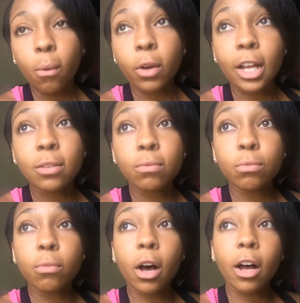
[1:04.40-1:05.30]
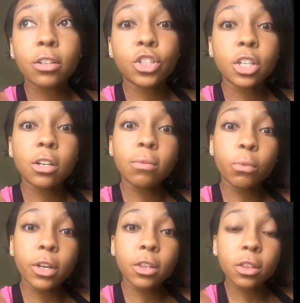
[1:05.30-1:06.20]
what I cheated
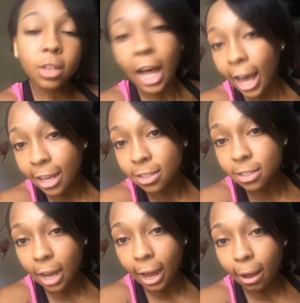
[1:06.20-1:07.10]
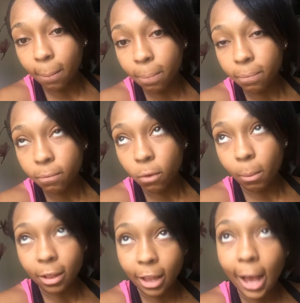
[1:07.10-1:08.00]
with last time on
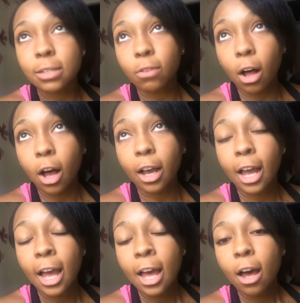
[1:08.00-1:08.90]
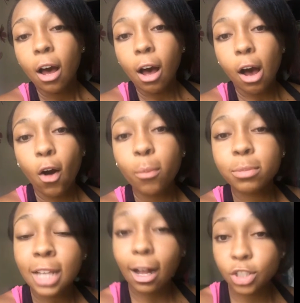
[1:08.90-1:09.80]
my last vlog.
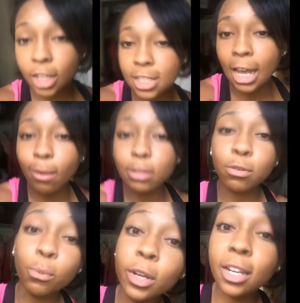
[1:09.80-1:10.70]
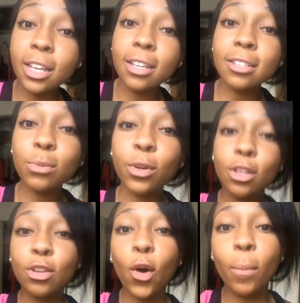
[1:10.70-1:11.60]
Homestyle chicken sandwich from Wendy's with
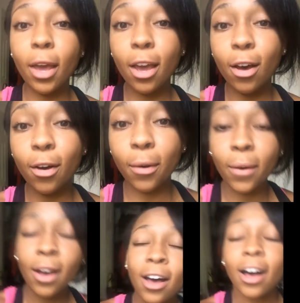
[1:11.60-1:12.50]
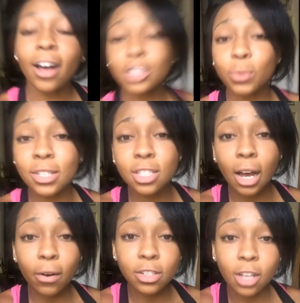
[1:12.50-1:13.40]
no mayo, sweet and
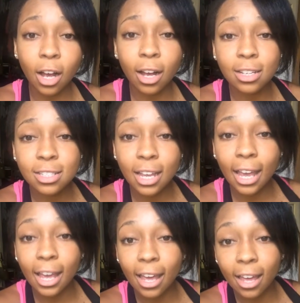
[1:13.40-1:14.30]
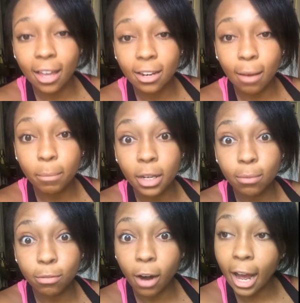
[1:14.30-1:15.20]
sour sauce, and a medium
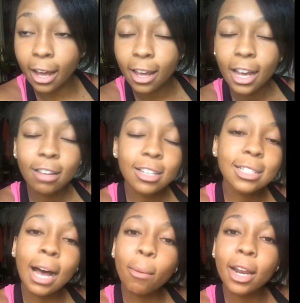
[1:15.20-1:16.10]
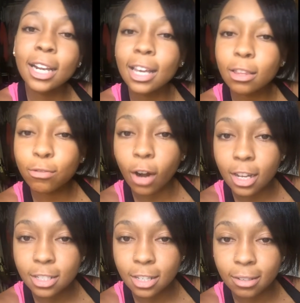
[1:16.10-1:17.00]
fry. This time I didn't get the
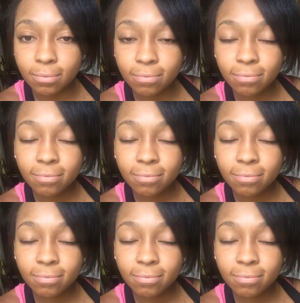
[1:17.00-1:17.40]
frosty,